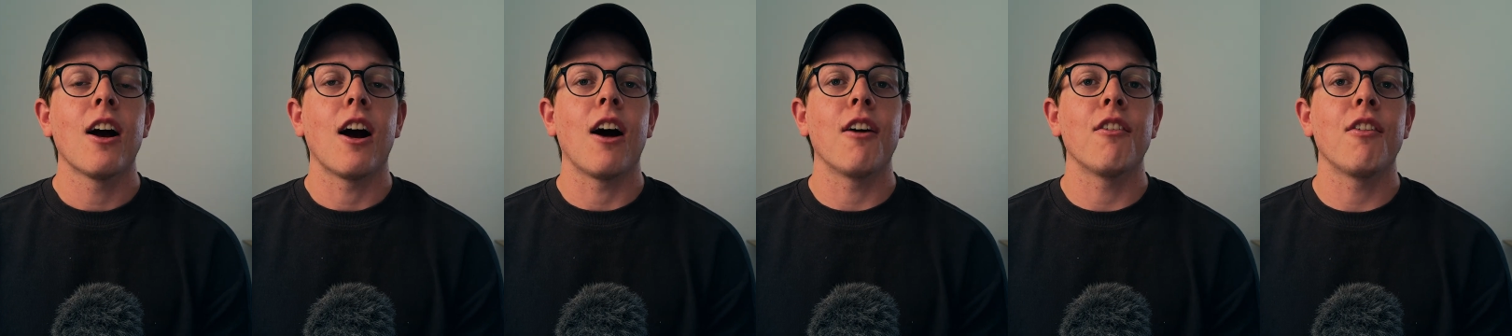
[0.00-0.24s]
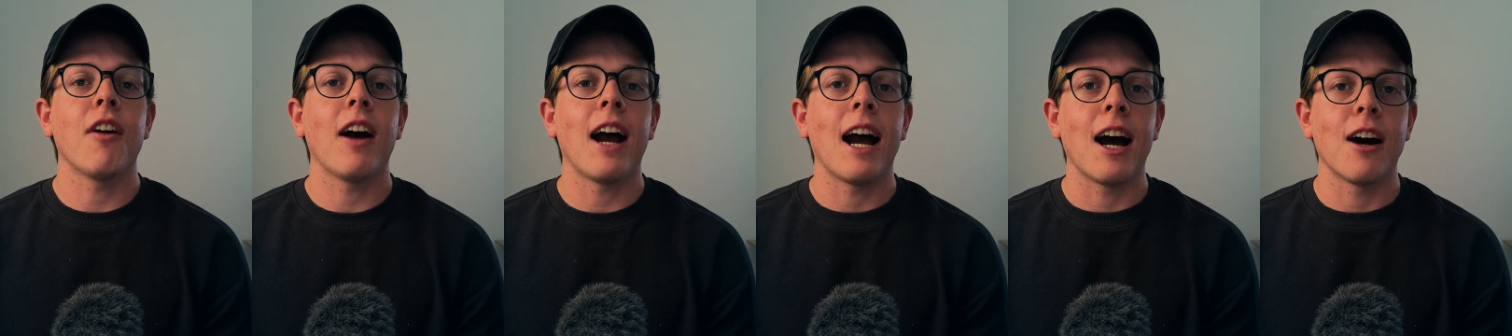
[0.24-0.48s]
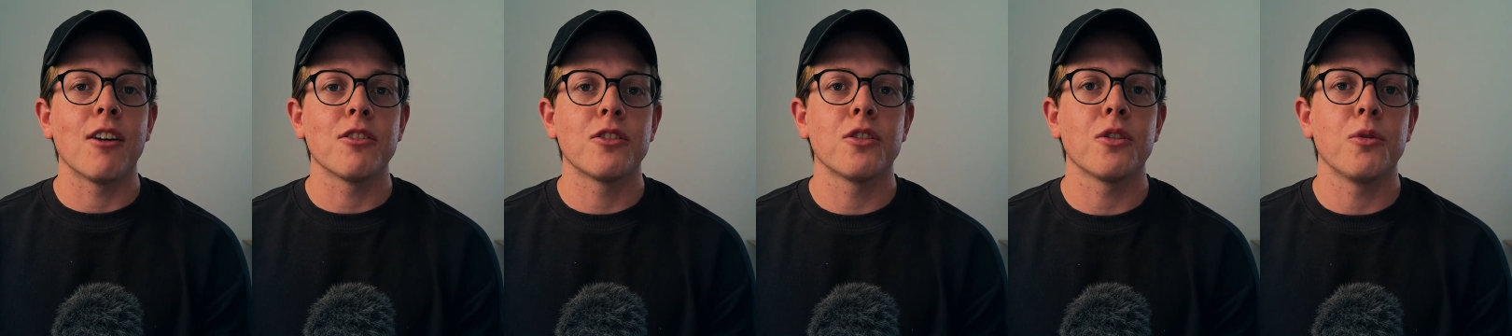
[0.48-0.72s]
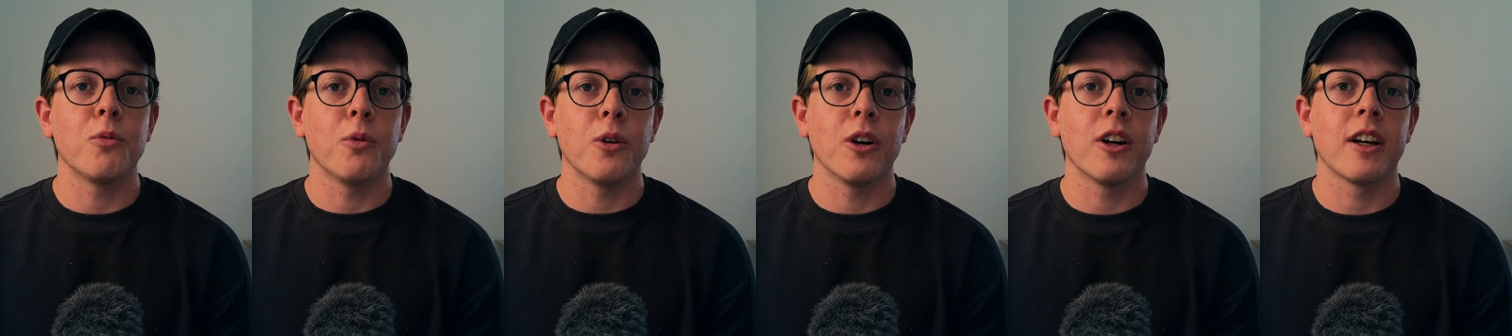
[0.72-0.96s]
of how
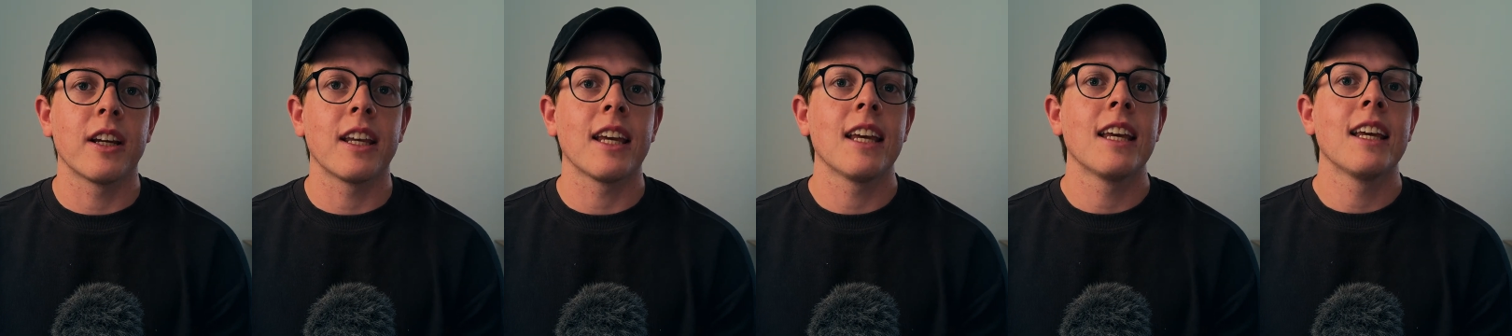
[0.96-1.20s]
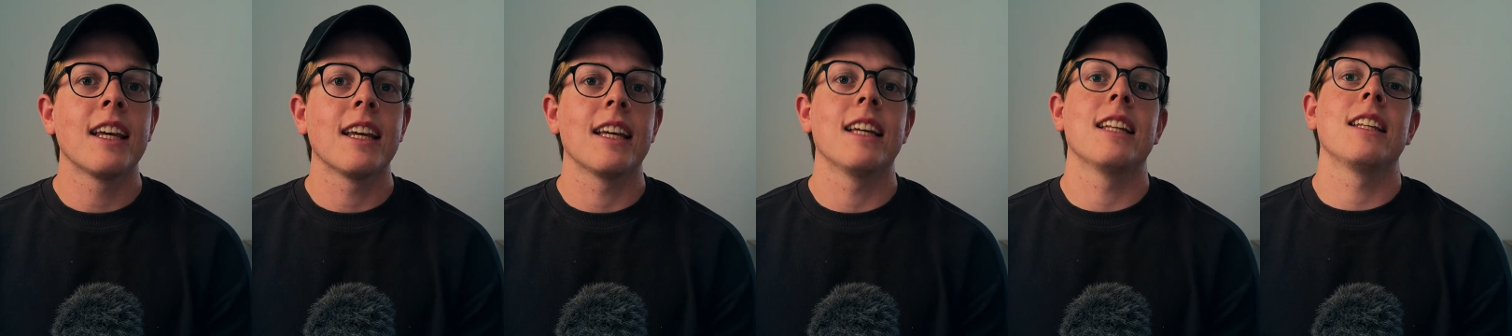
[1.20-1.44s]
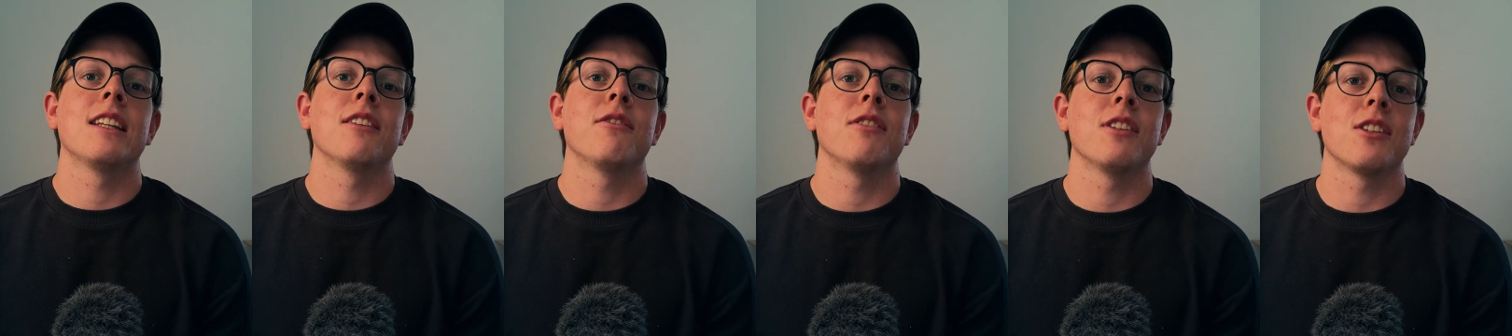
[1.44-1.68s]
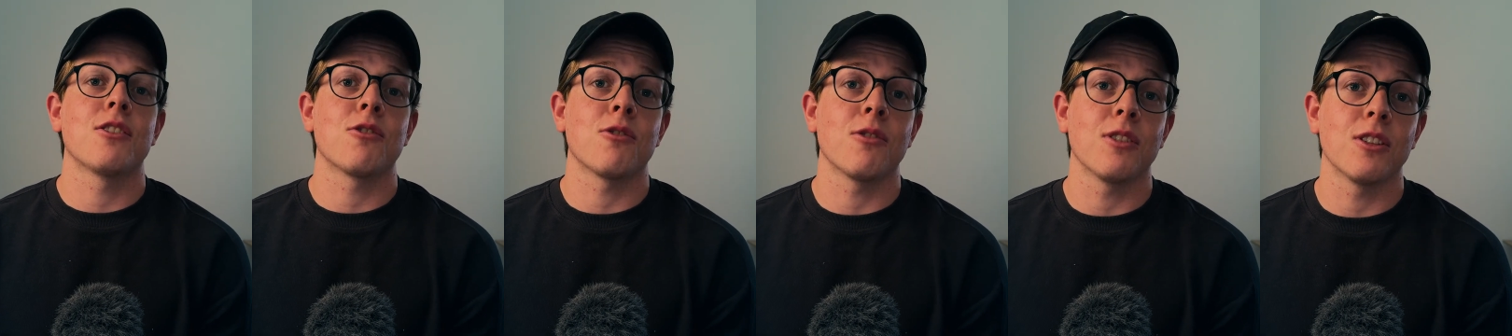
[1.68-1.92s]
to work in
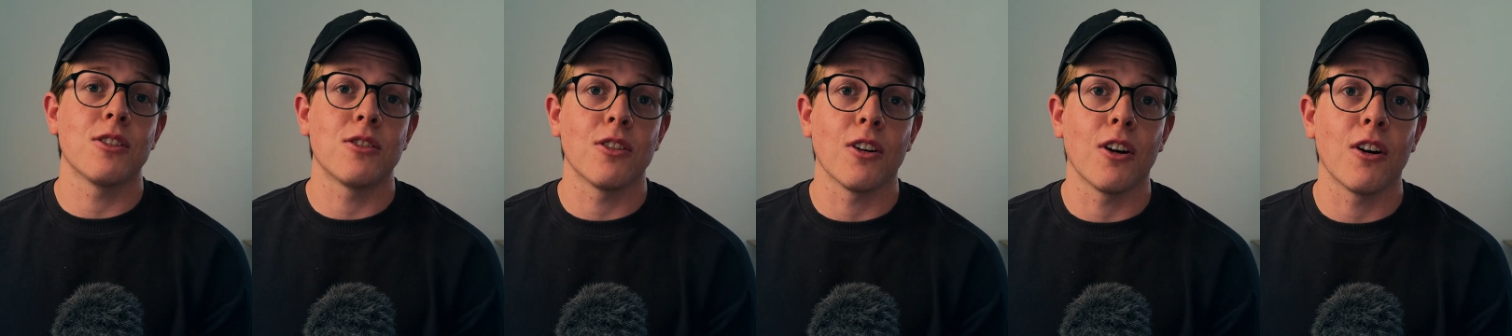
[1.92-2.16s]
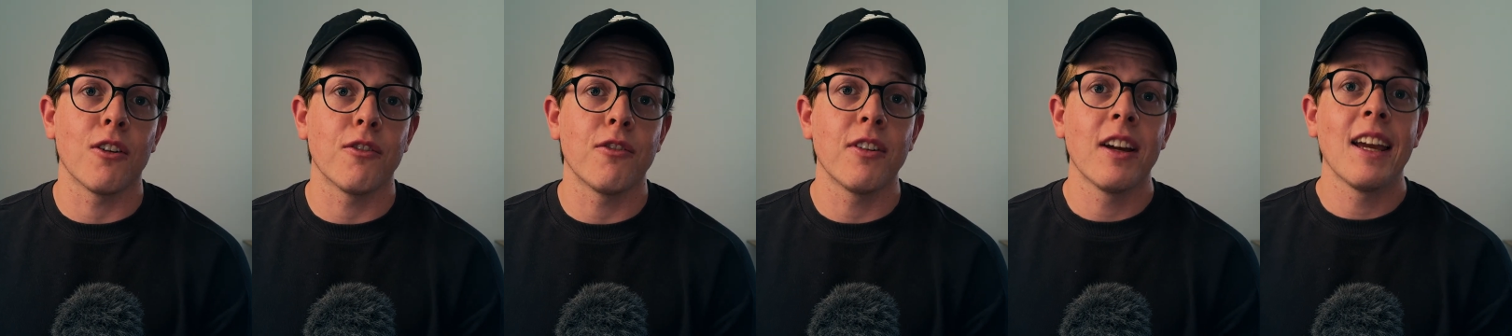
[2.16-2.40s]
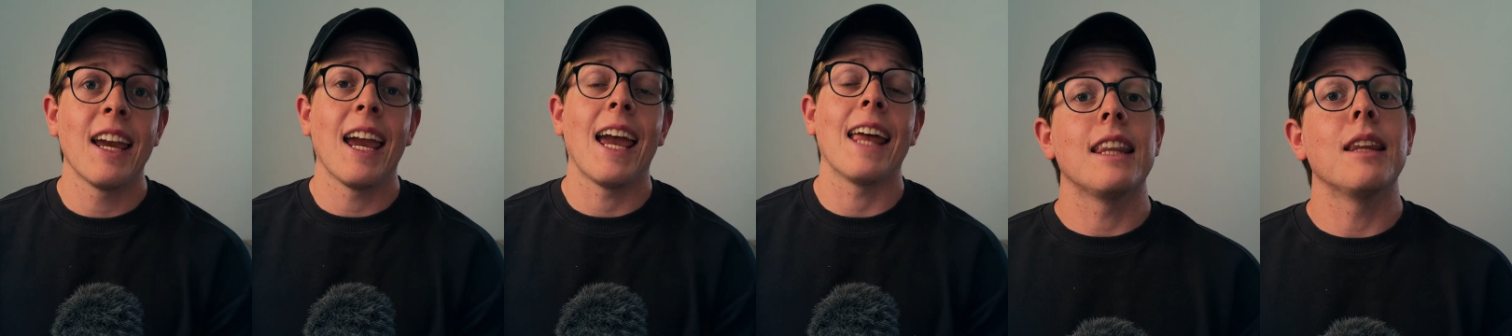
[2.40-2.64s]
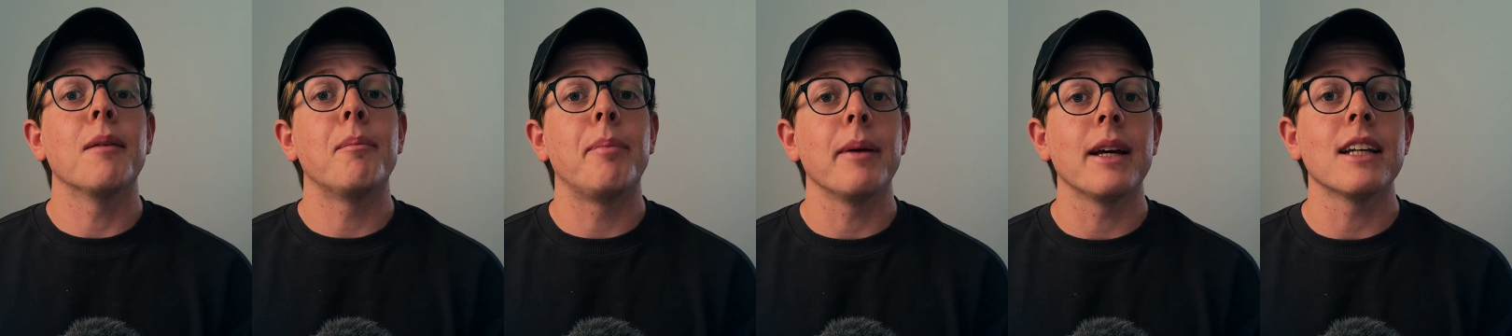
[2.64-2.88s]
DaVinci Resolve
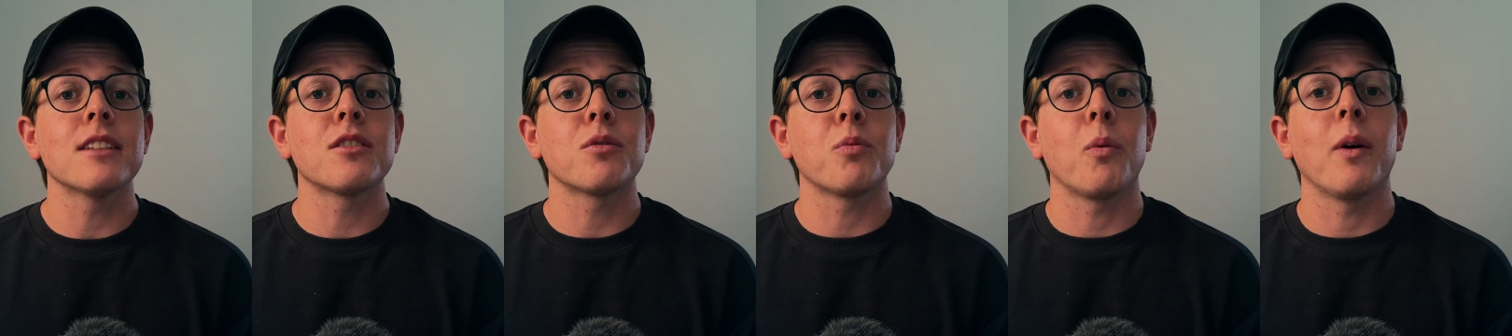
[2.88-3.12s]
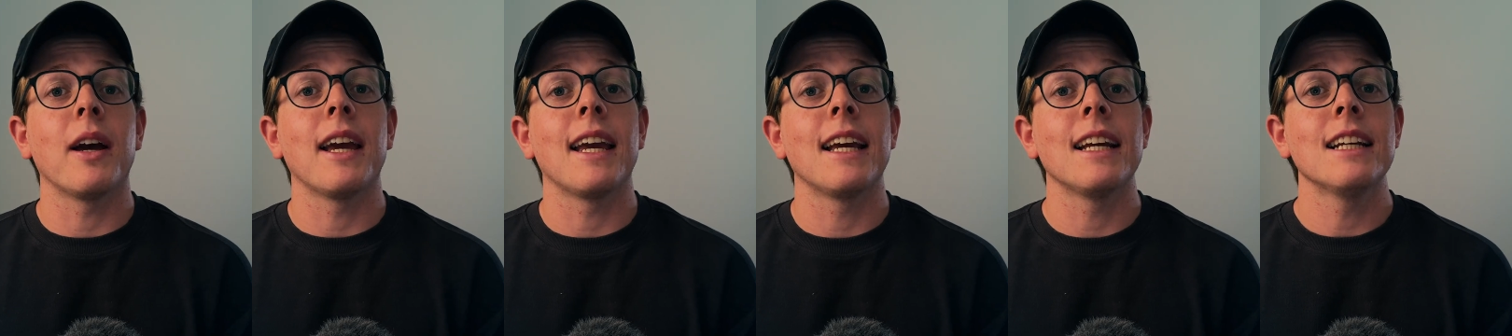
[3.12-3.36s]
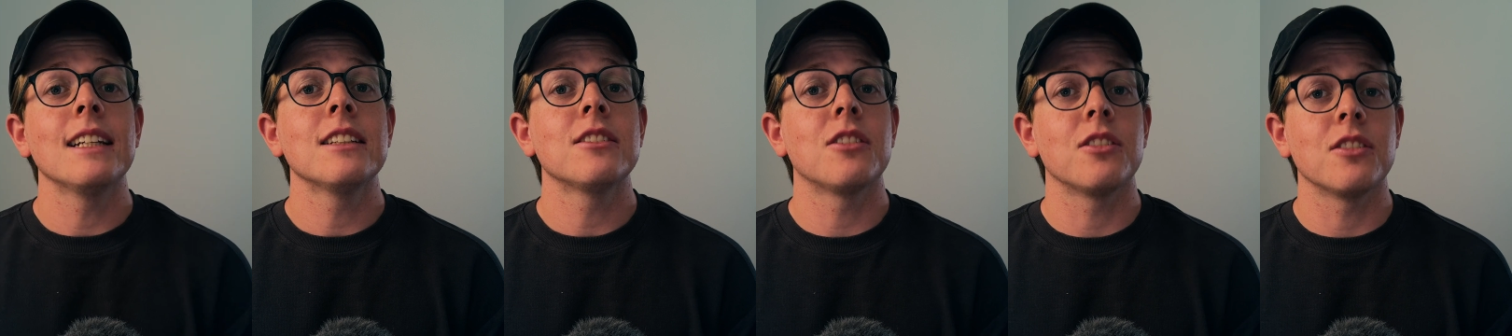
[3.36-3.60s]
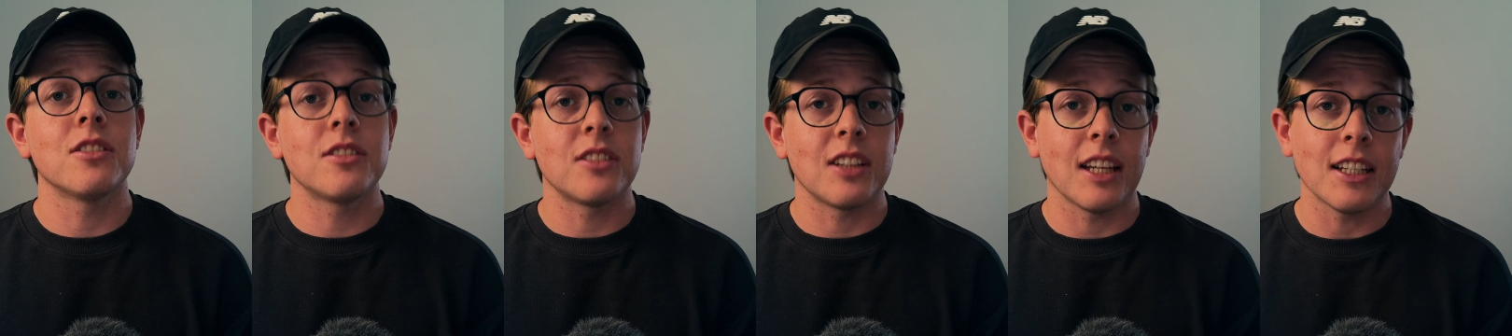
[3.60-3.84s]
and the best way
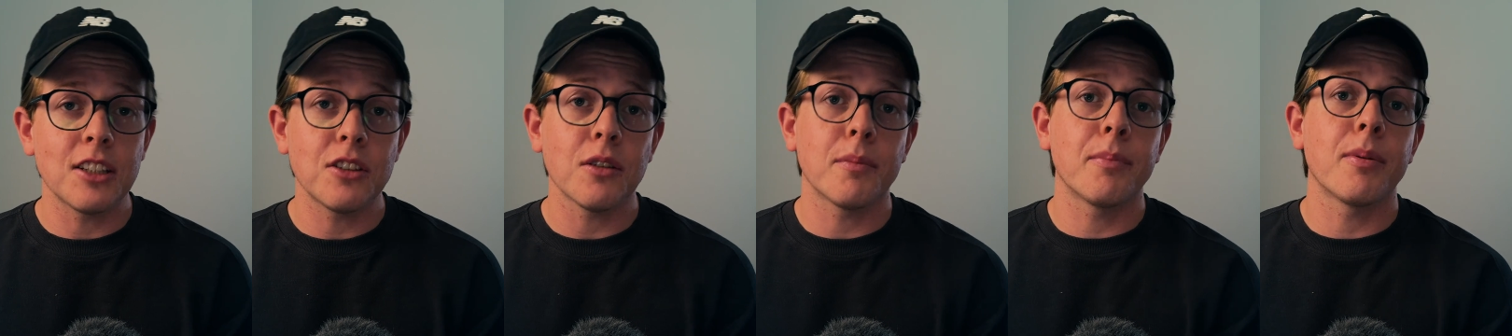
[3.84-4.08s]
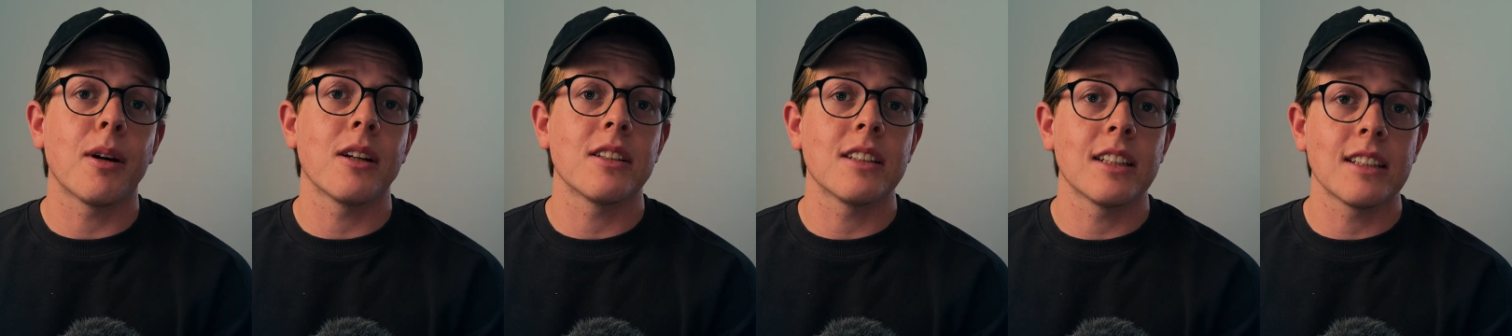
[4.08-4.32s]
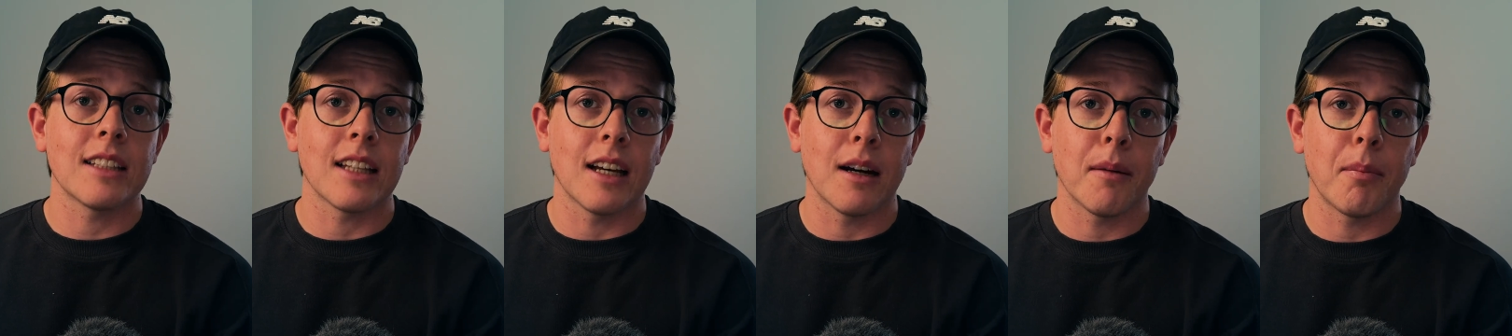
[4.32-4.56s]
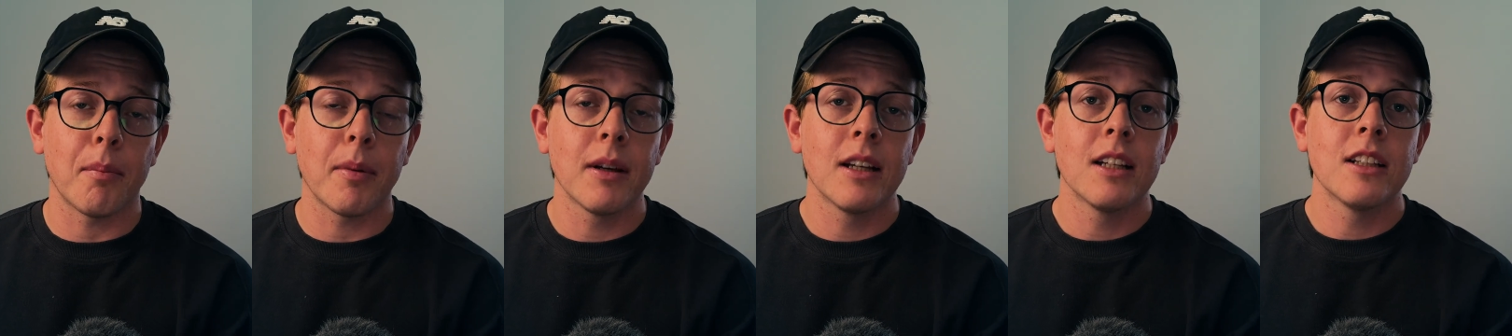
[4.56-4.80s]
to set your project
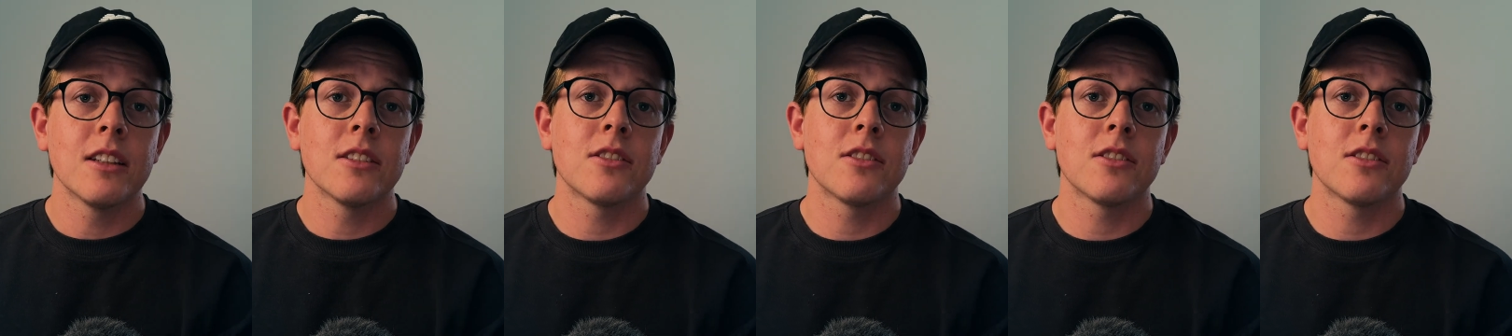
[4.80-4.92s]
up